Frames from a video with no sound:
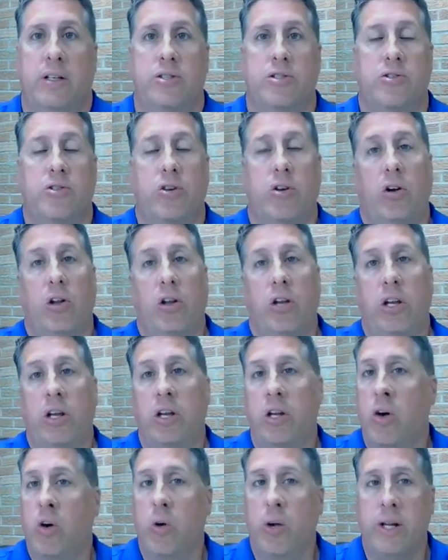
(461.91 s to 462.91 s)
Certainly,
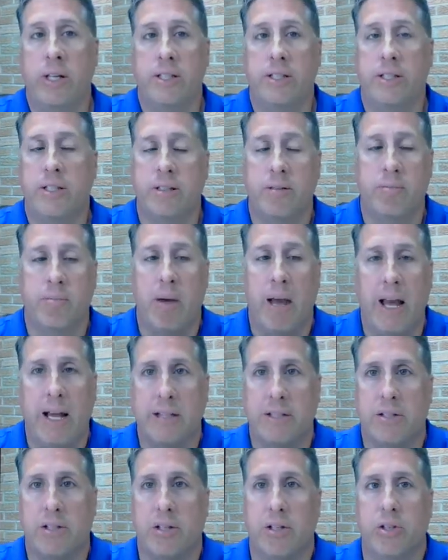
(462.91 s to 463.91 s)
no instant
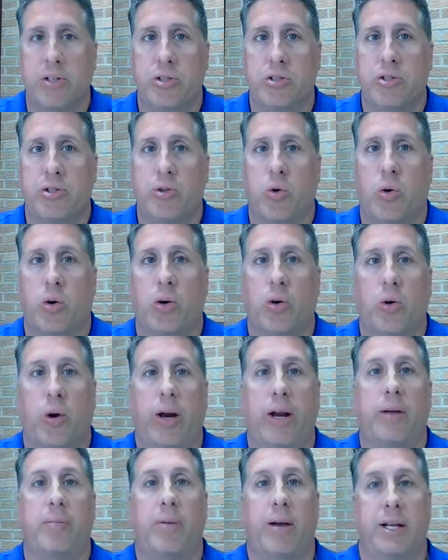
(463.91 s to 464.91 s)
masters or
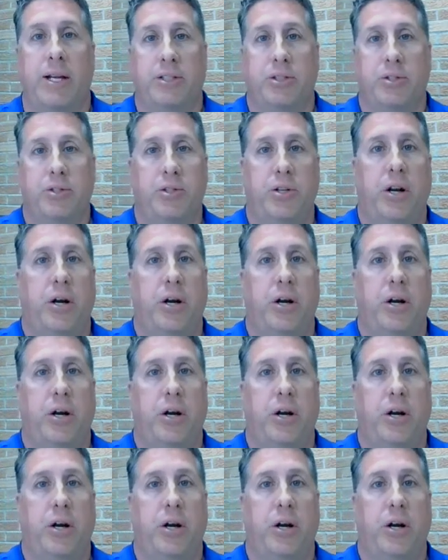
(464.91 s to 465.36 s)
grandmasters.